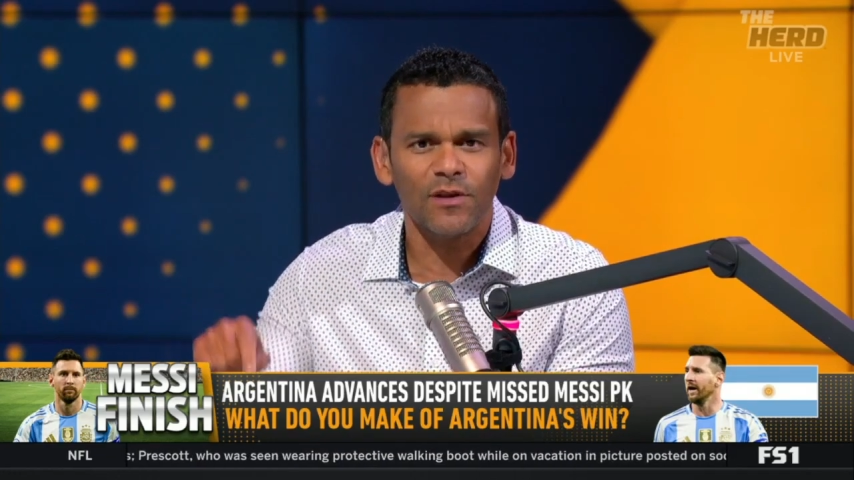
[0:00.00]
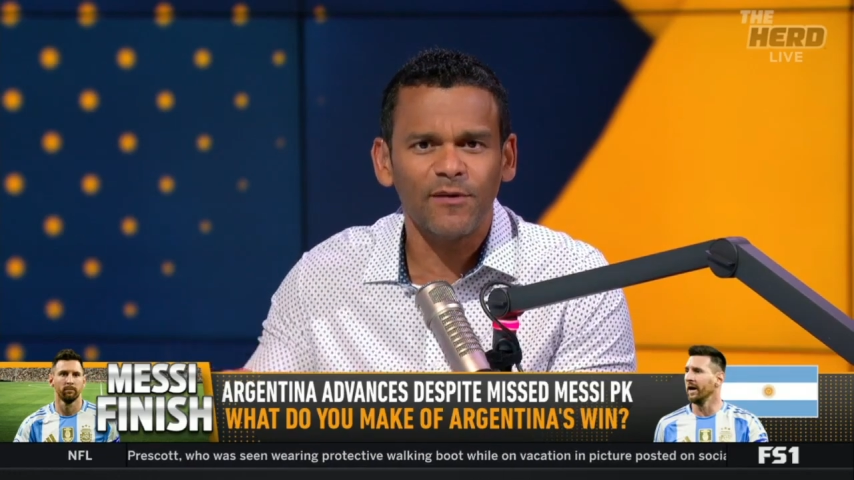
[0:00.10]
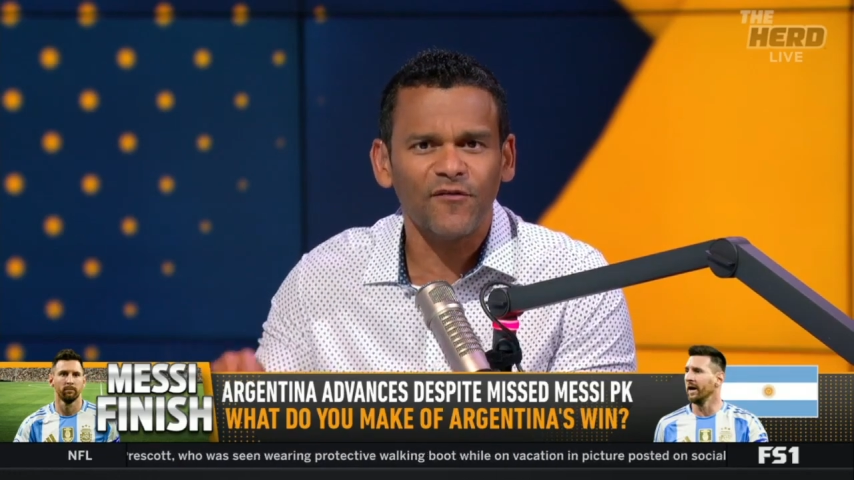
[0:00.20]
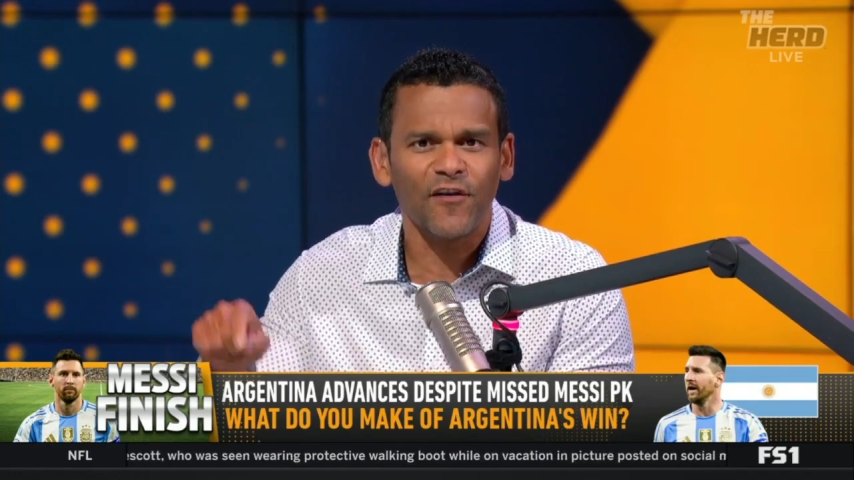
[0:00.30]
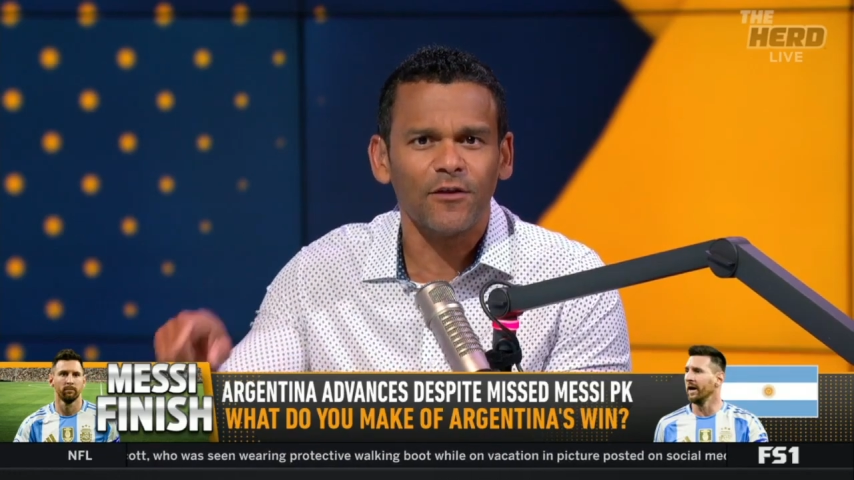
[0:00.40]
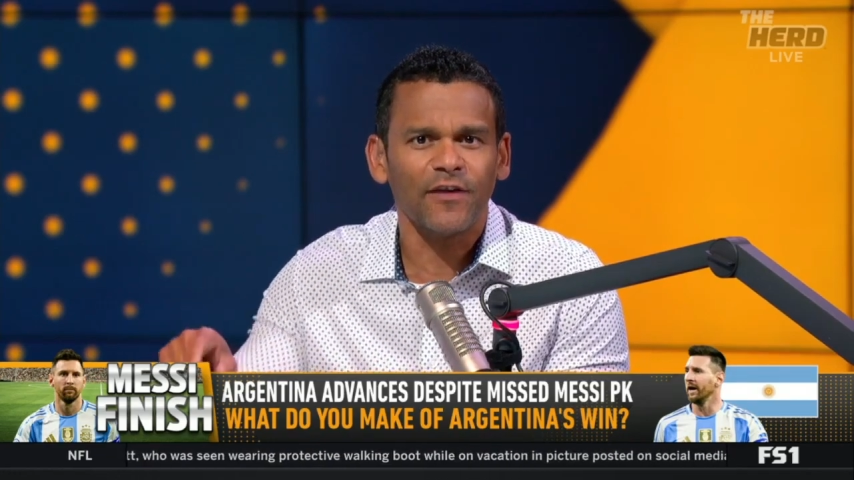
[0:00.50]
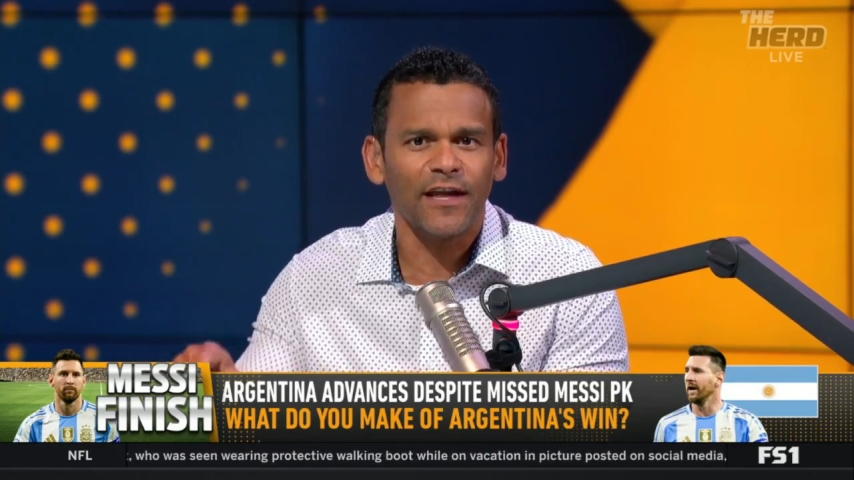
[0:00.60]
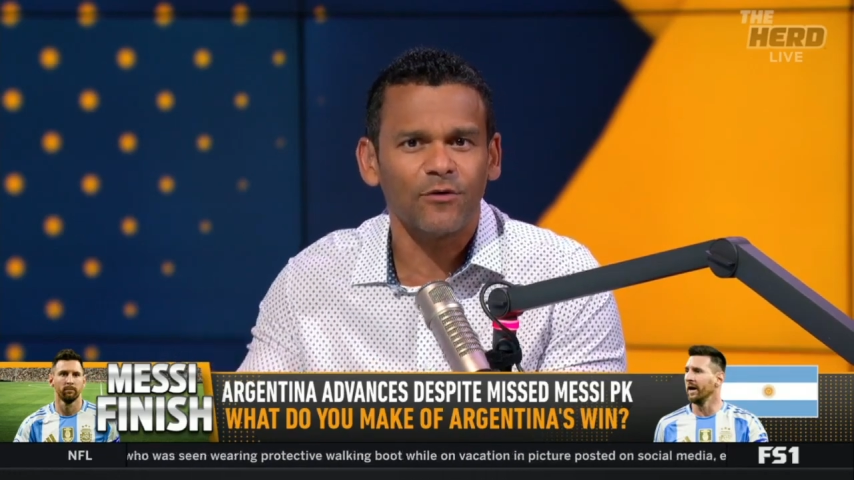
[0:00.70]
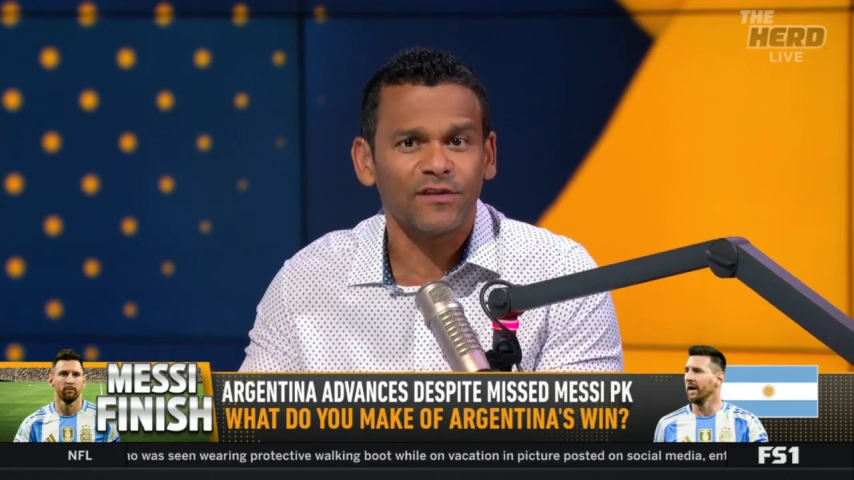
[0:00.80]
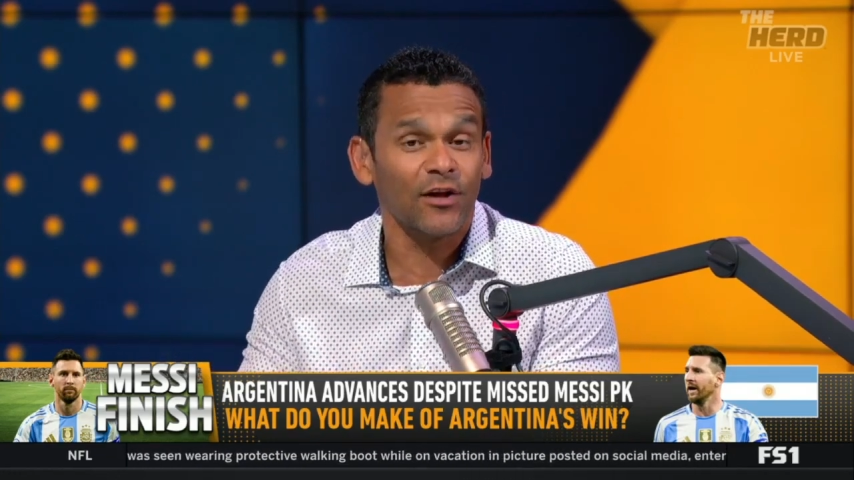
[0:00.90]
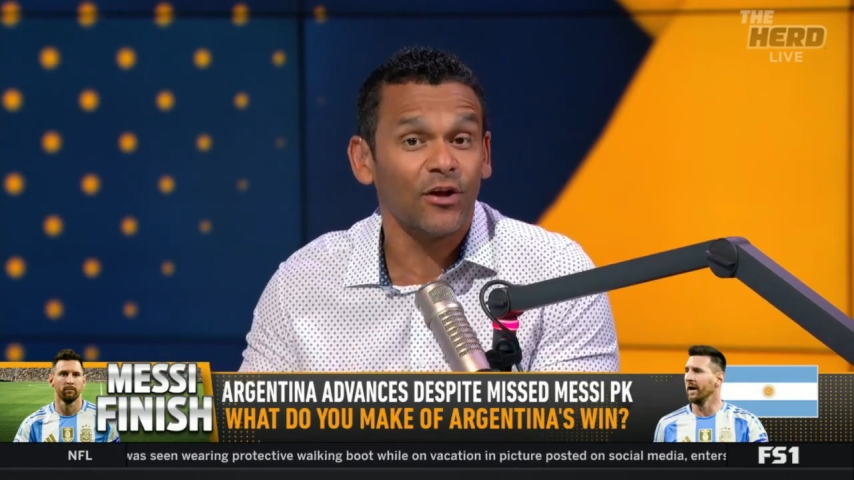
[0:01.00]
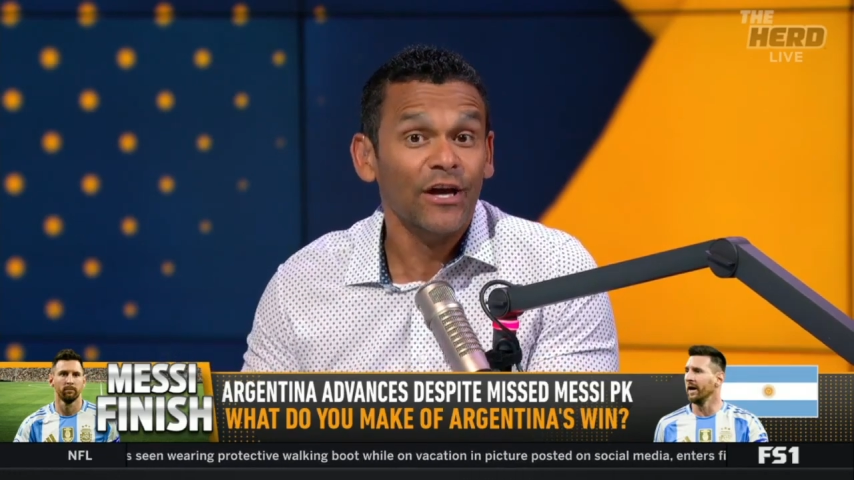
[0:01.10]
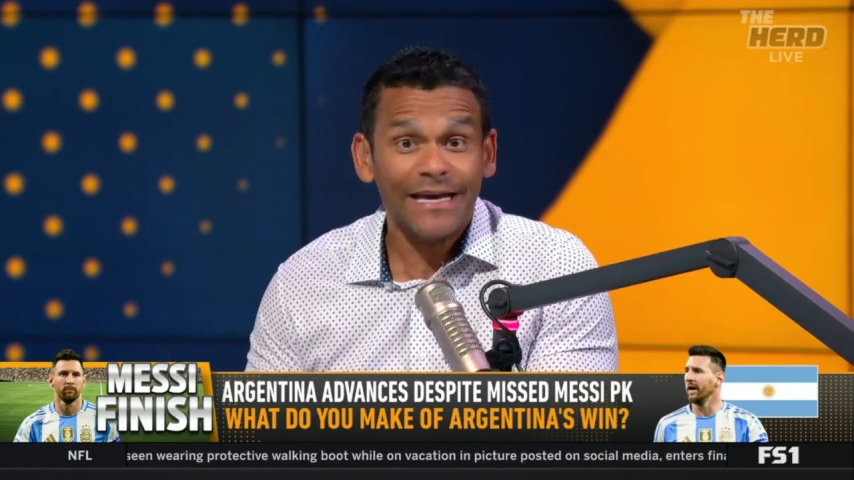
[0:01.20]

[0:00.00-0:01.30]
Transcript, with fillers: let me follow that hotel